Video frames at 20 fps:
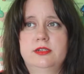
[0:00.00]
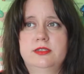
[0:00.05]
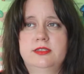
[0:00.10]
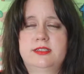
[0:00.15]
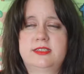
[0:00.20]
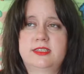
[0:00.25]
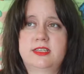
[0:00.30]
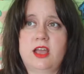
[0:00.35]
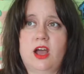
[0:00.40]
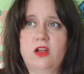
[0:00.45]

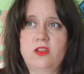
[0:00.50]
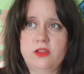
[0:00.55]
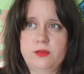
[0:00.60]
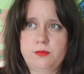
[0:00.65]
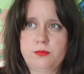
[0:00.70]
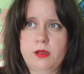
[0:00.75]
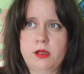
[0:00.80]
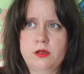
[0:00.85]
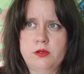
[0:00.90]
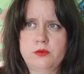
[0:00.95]
Skull
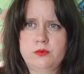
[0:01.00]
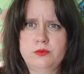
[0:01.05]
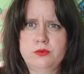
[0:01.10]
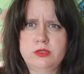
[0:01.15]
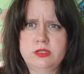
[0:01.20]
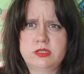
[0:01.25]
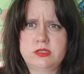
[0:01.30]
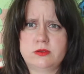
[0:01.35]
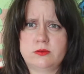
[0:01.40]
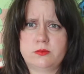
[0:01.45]
and
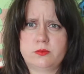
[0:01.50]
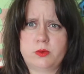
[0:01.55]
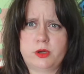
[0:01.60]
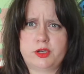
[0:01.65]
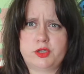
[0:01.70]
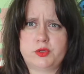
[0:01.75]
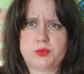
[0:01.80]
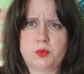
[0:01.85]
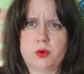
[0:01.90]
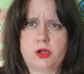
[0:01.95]
Bones,
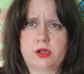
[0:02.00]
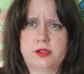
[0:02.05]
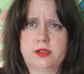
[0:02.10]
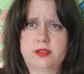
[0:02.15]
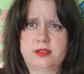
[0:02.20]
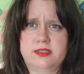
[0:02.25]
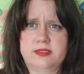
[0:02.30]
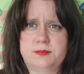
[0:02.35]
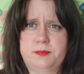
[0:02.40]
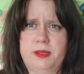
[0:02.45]
which
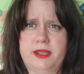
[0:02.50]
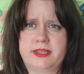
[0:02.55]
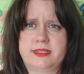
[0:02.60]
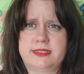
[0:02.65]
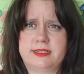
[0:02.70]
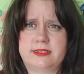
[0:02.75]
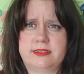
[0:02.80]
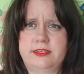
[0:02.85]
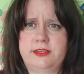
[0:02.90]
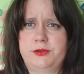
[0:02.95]
was
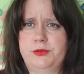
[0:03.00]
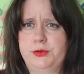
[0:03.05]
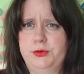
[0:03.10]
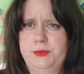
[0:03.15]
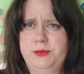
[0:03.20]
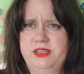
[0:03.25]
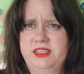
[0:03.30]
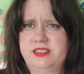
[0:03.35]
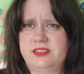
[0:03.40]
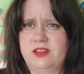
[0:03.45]
basically
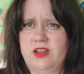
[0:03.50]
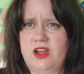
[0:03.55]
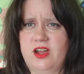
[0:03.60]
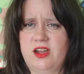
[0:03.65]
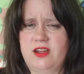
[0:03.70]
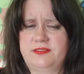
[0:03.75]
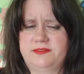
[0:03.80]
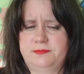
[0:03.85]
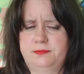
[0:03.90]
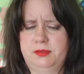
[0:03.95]

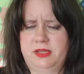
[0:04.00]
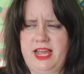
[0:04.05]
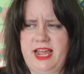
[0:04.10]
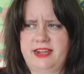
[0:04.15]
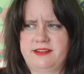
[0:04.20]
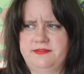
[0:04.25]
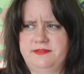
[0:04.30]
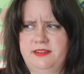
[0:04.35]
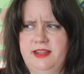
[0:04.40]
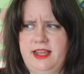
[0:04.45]
Ubisoft
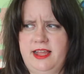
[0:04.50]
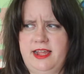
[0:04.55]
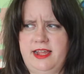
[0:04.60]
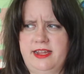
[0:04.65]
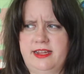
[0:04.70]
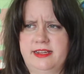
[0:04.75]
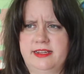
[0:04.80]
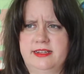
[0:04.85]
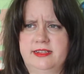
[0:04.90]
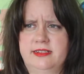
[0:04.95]
Black
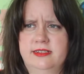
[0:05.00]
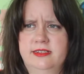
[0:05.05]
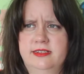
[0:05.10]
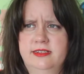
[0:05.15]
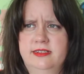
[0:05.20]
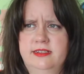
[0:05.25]
Flag